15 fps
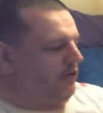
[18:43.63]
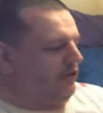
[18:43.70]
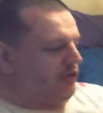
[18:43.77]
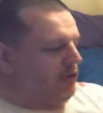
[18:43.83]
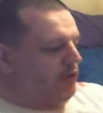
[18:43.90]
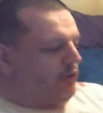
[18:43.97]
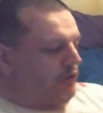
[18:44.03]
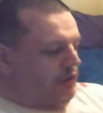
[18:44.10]

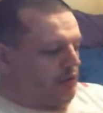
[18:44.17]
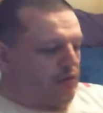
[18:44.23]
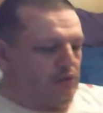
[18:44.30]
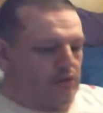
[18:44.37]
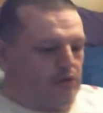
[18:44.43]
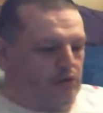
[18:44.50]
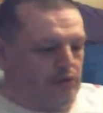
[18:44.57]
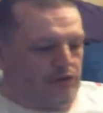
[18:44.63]
Hey,
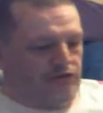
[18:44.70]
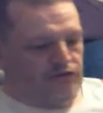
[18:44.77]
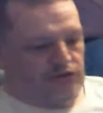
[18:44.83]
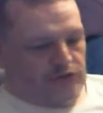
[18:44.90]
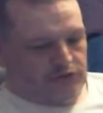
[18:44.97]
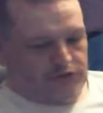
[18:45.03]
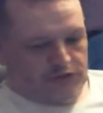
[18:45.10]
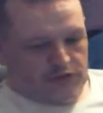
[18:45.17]
so I
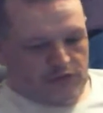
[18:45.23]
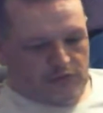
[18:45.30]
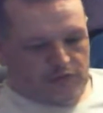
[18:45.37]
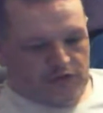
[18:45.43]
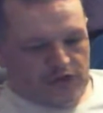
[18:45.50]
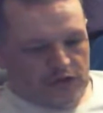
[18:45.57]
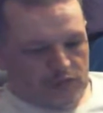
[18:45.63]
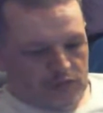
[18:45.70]
did do a
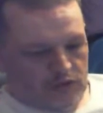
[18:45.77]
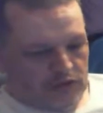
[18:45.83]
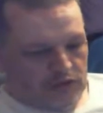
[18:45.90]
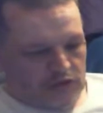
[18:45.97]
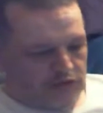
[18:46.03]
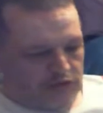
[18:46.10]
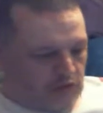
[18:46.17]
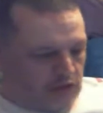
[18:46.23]
video earlier
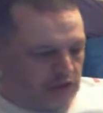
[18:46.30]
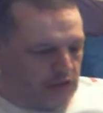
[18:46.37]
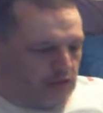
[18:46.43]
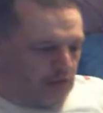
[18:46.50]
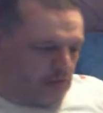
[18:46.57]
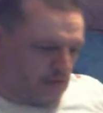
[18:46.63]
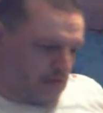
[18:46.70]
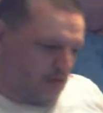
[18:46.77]
today.
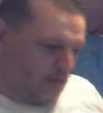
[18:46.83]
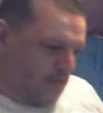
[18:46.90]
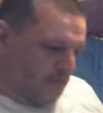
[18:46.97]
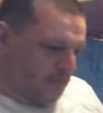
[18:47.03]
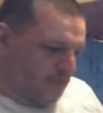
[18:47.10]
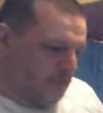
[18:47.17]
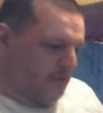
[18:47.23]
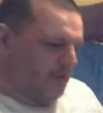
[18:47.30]

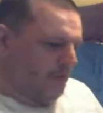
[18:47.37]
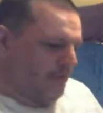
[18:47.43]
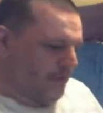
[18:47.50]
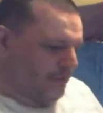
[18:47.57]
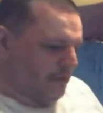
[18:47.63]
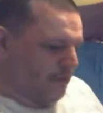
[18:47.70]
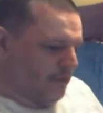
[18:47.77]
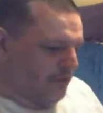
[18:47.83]
I've
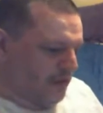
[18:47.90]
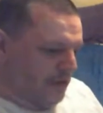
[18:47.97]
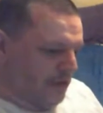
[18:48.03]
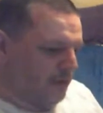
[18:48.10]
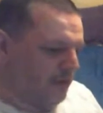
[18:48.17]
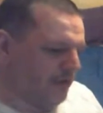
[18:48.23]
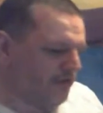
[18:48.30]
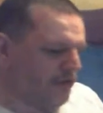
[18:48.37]
uploaded
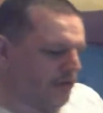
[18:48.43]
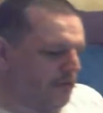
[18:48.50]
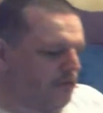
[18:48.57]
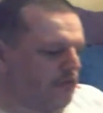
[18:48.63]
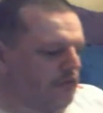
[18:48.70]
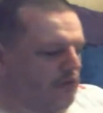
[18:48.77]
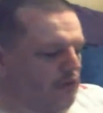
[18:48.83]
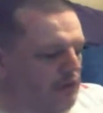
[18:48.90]
that when I was
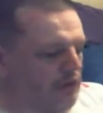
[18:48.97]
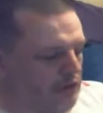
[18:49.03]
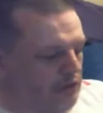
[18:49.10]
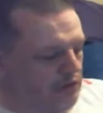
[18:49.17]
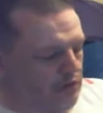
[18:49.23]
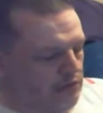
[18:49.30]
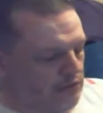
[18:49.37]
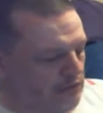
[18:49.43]
over at the
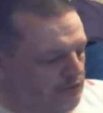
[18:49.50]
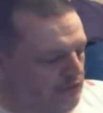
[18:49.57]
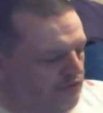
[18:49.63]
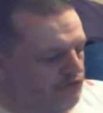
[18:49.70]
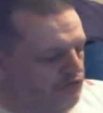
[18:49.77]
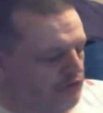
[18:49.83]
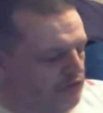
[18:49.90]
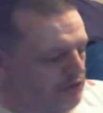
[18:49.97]
lake. If you haven't
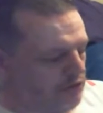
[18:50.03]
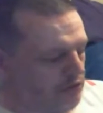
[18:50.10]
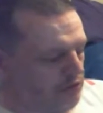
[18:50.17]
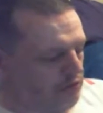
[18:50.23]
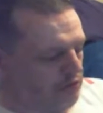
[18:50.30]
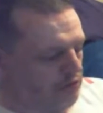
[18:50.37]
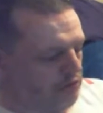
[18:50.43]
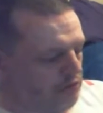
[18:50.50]
seen it,
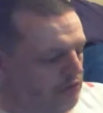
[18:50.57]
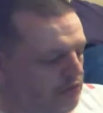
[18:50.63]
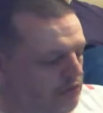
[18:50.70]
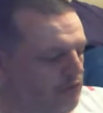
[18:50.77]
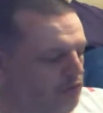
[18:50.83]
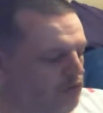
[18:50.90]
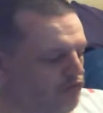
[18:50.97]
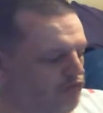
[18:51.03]
then you
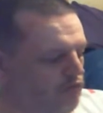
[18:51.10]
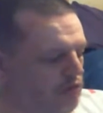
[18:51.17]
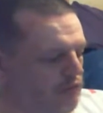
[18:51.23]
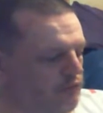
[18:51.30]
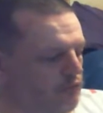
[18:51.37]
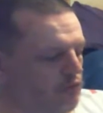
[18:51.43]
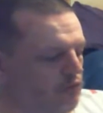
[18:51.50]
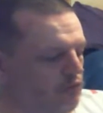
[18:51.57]
can go and watch
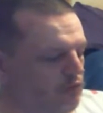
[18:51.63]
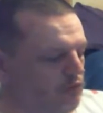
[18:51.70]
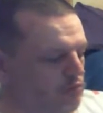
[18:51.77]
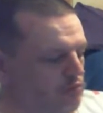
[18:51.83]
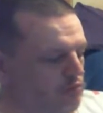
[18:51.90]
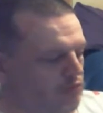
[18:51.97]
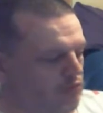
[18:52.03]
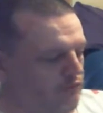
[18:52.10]
it if you want
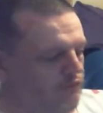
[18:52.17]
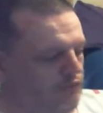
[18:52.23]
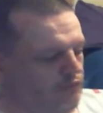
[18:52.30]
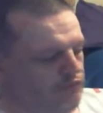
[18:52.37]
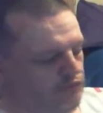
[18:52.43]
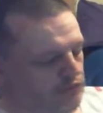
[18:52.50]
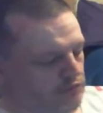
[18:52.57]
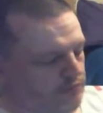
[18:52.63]
to. I'm not
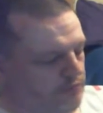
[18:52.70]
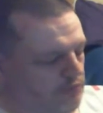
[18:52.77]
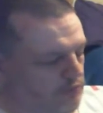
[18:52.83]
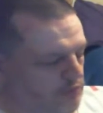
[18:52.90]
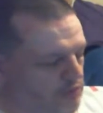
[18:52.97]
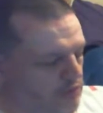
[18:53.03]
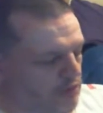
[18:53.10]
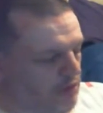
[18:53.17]
forcing you,
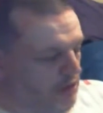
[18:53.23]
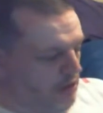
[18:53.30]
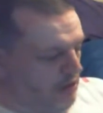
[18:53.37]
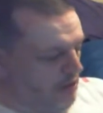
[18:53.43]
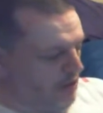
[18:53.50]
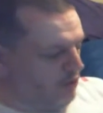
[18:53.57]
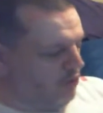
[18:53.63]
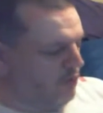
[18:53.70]
but
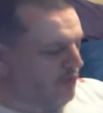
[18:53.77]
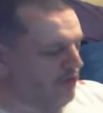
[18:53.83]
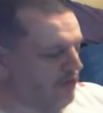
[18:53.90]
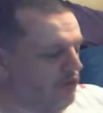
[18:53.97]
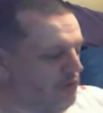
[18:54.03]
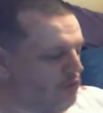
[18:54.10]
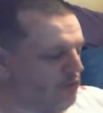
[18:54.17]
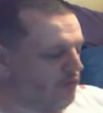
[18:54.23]
I will be
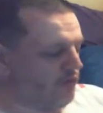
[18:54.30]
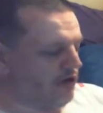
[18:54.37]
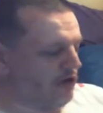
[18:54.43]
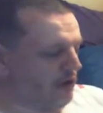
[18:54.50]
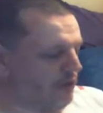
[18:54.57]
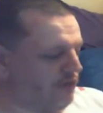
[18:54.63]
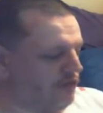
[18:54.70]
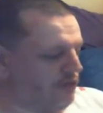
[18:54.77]
doing more
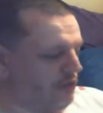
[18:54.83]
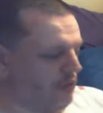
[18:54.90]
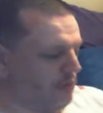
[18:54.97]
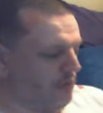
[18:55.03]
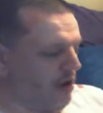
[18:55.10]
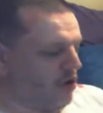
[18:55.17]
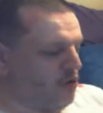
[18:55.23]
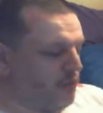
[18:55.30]
videos. I'm
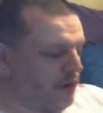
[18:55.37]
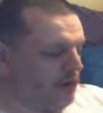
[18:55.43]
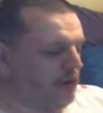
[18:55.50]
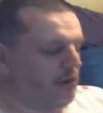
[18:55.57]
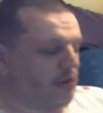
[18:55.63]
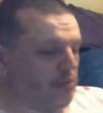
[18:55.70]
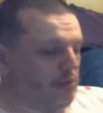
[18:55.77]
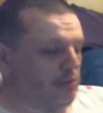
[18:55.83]
hoping that
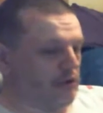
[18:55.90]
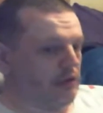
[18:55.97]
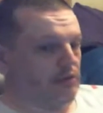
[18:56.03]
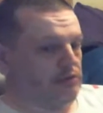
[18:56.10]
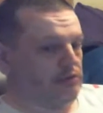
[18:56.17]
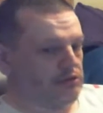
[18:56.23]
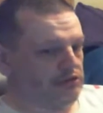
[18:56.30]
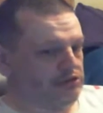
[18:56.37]
my
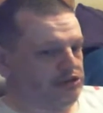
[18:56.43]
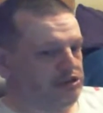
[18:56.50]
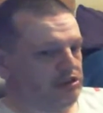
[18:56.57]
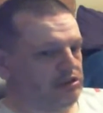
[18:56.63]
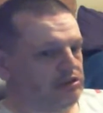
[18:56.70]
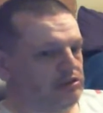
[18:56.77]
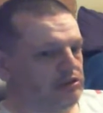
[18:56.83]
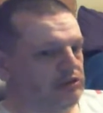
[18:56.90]

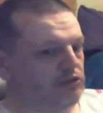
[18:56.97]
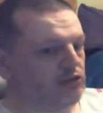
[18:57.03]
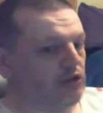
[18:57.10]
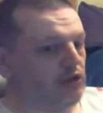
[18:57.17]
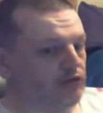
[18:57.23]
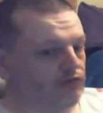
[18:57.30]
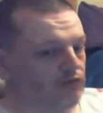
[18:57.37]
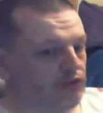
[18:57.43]

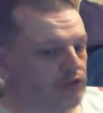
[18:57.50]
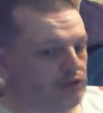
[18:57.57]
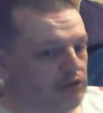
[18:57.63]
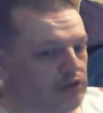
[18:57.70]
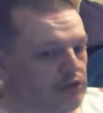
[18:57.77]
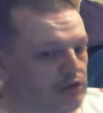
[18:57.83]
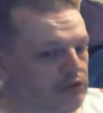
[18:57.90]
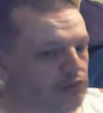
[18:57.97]

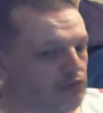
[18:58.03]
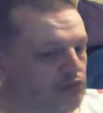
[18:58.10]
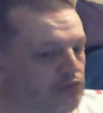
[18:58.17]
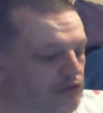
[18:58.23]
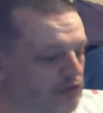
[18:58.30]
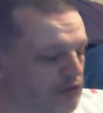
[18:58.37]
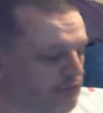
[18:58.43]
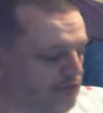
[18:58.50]
30k will
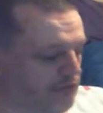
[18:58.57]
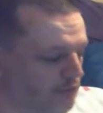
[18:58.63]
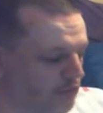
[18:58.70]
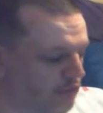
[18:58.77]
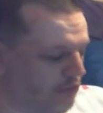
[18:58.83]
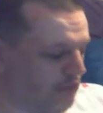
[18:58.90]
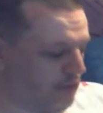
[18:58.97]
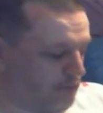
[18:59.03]
turn up tomorrow.